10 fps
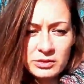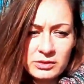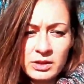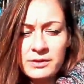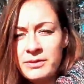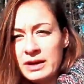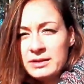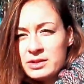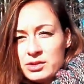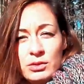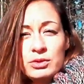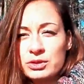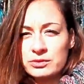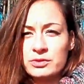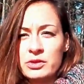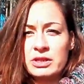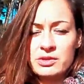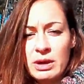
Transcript: or find a solution for it.